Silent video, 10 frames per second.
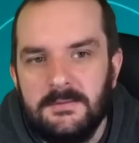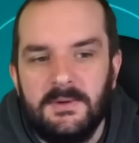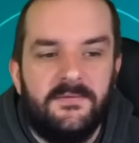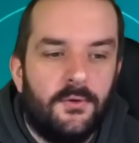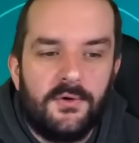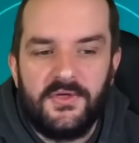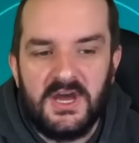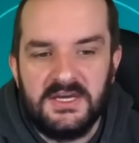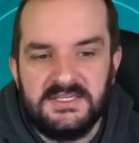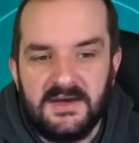before
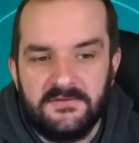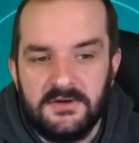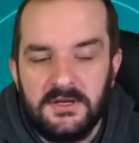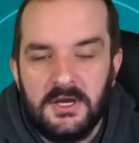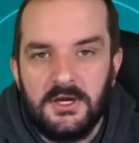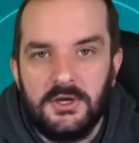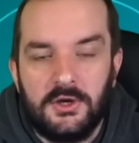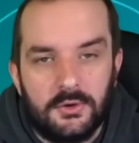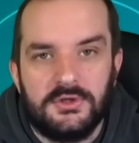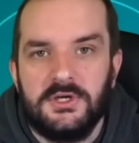37, you
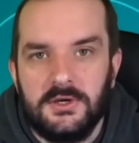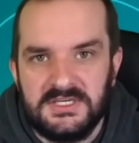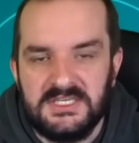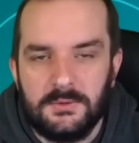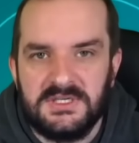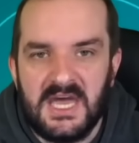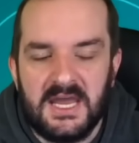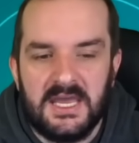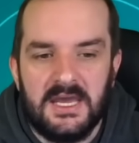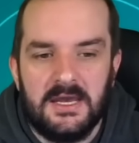could also use it to
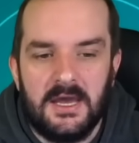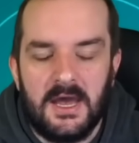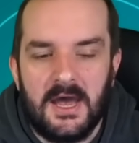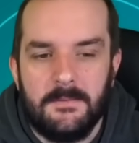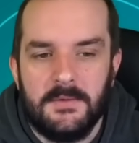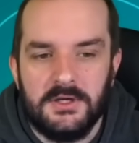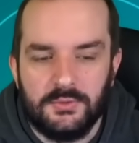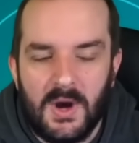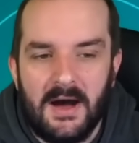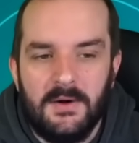attack it as
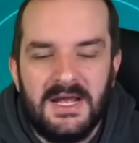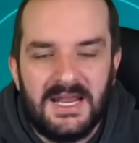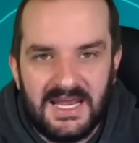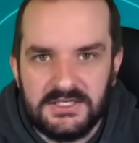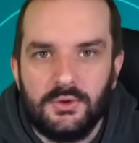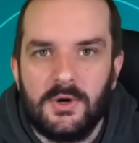well. Let's talk